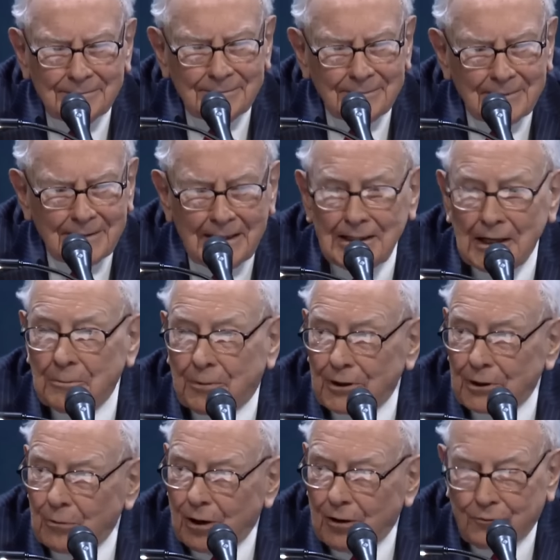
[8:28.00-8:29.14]
he did pretty
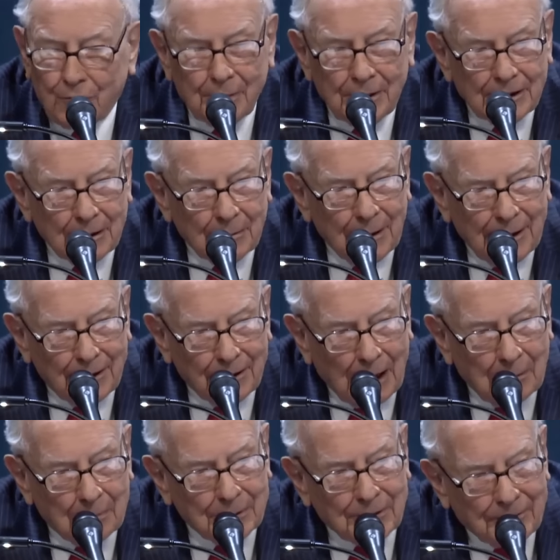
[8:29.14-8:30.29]
well for being a male, I'll
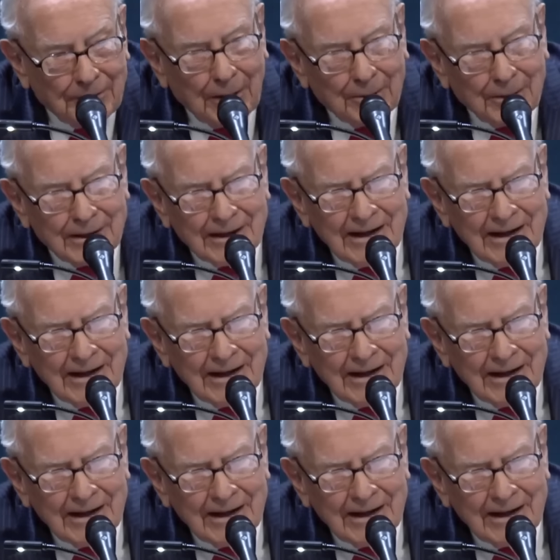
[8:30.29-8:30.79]
put it that way.